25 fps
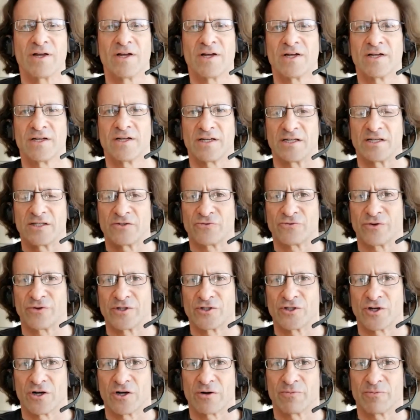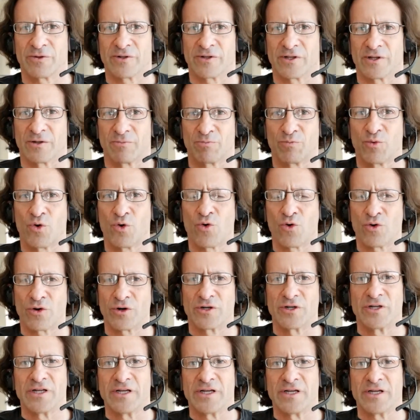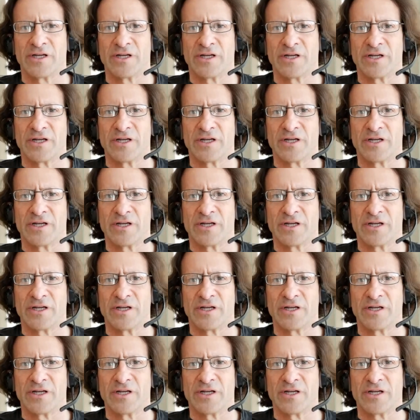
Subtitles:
is, for example, the board needs